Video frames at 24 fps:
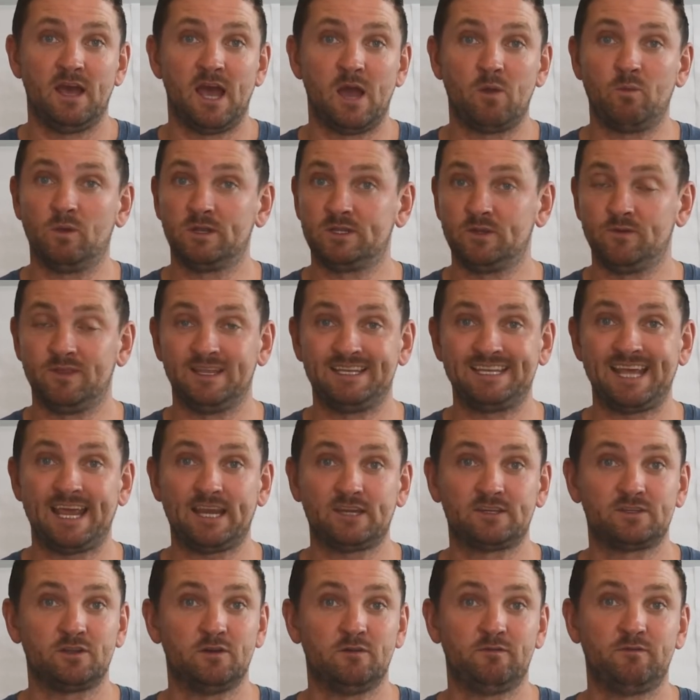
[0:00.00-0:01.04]
We'll do the
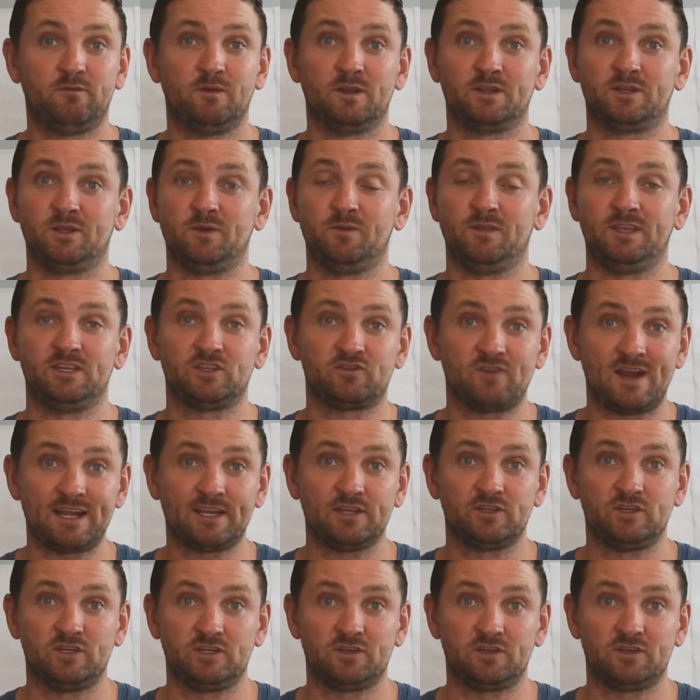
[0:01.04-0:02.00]
tech stuff, we'll do the strategy